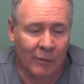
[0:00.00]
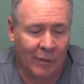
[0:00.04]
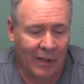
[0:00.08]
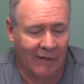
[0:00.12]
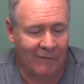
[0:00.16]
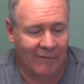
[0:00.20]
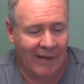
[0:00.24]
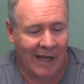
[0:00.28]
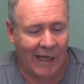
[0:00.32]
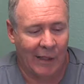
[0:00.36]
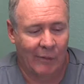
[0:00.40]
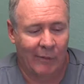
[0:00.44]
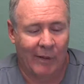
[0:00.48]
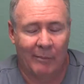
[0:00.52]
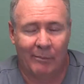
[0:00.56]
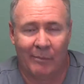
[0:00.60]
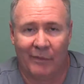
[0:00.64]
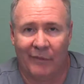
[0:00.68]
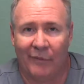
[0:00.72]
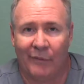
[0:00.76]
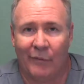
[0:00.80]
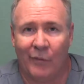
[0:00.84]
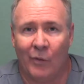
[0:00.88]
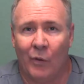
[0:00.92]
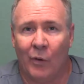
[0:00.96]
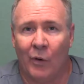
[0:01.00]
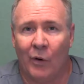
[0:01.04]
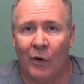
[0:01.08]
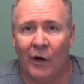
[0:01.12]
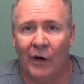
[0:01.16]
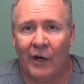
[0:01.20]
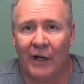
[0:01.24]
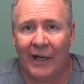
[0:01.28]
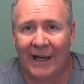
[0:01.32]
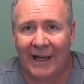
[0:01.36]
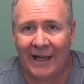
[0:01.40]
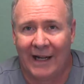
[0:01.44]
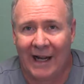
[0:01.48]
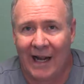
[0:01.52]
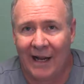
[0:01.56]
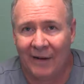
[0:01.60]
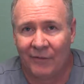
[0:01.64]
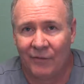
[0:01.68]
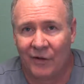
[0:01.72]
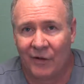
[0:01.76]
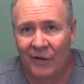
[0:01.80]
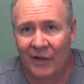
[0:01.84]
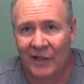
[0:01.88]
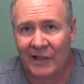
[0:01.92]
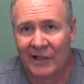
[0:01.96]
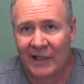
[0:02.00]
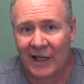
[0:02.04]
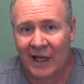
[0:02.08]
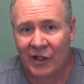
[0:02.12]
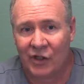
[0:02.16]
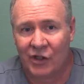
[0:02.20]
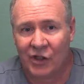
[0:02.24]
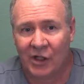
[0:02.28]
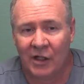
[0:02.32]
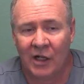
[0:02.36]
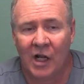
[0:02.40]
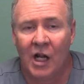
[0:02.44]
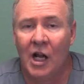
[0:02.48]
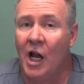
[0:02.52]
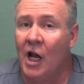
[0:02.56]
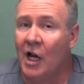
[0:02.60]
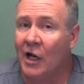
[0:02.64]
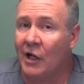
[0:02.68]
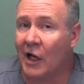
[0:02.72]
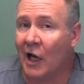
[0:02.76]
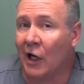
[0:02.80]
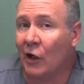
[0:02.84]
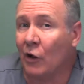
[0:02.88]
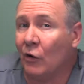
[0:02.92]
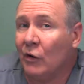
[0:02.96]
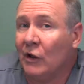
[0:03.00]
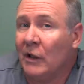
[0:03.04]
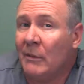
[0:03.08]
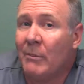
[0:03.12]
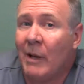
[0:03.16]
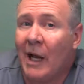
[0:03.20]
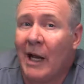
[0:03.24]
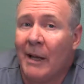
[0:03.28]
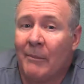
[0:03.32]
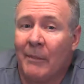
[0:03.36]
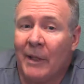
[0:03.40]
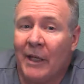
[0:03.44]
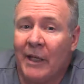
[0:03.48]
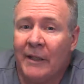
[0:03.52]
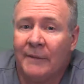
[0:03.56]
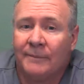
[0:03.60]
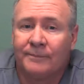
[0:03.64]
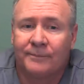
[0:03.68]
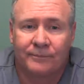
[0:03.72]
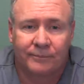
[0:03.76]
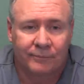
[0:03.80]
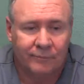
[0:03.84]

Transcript: We evaluate before and after the session, not only by me,